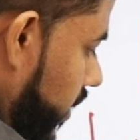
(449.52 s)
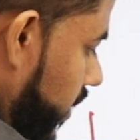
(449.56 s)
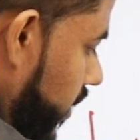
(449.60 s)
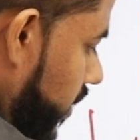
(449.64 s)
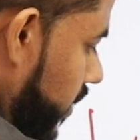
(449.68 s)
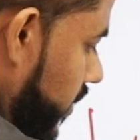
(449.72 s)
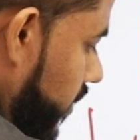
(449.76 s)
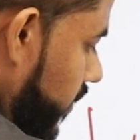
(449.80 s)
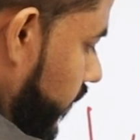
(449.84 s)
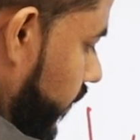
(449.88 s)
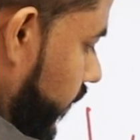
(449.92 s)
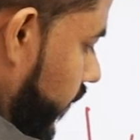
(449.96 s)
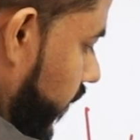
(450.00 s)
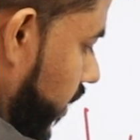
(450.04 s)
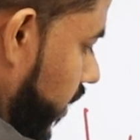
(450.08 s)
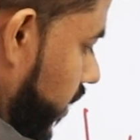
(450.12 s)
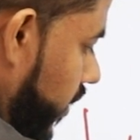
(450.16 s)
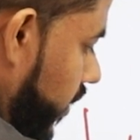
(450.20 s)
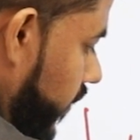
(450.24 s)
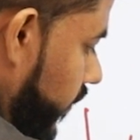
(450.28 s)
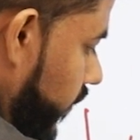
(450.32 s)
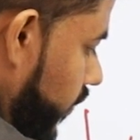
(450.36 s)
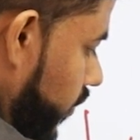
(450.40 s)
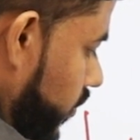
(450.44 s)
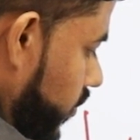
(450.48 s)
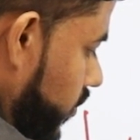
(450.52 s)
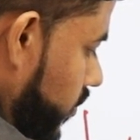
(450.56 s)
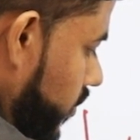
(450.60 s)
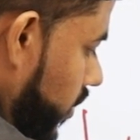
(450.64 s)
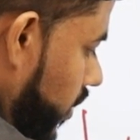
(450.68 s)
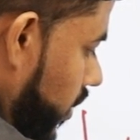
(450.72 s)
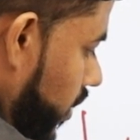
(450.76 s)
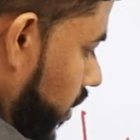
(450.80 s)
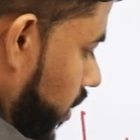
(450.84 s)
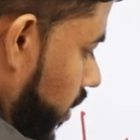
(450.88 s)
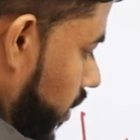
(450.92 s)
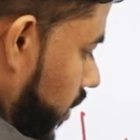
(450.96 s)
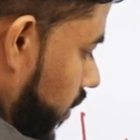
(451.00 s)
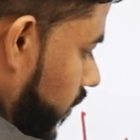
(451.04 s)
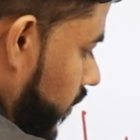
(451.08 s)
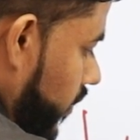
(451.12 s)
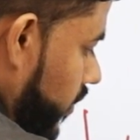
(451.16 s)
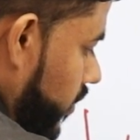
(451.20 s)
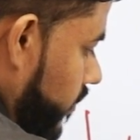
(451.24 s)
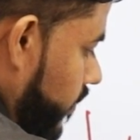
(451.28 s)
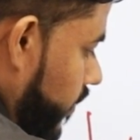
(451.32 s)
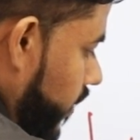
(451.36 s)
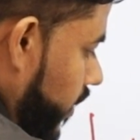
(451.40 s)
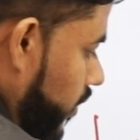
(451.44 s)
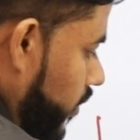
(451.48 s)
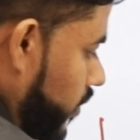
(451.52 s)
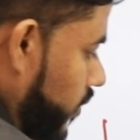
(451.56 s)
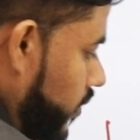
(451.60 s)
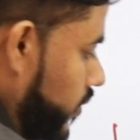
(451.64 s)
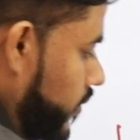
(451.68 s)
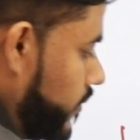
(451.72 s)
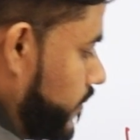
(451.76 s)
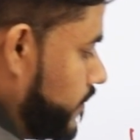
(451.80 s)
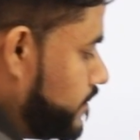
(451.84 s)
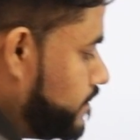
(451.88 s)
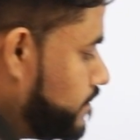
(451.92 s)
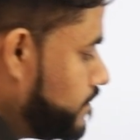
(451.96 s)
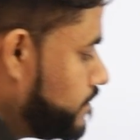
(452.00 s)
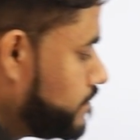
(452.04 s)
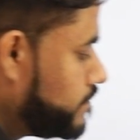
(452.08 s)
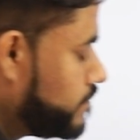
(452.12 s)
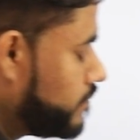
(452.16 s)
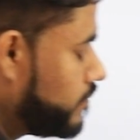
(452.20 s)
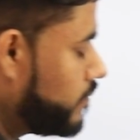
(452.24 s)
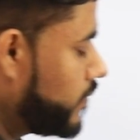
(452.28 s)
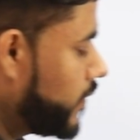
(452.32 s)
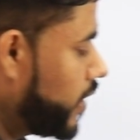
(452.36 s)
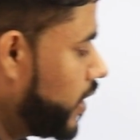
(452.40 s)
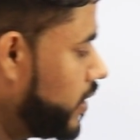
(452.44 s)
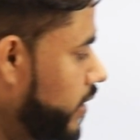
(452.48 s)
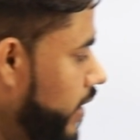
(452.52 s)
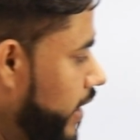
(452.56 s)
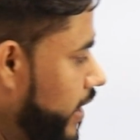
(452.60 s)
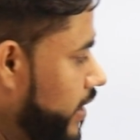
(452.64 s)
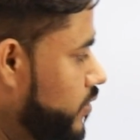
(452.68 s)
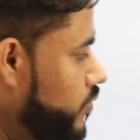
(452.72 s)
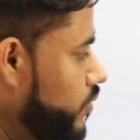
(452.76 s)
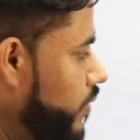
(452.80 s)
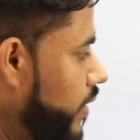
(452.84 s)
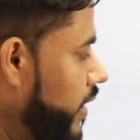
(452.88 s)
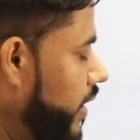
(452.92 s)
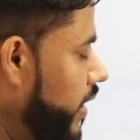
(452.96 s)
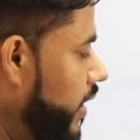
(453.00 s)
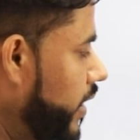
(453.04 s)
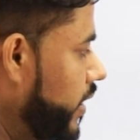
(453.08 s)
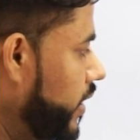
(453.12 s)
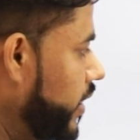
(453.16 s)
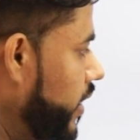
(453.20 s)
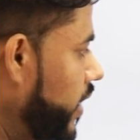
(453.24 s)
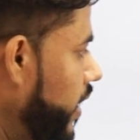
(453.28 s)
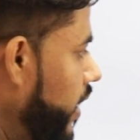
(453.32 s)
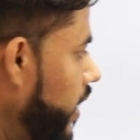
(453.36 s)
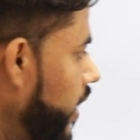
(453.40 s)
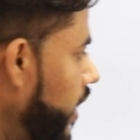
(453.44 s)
the front view was below the xy line.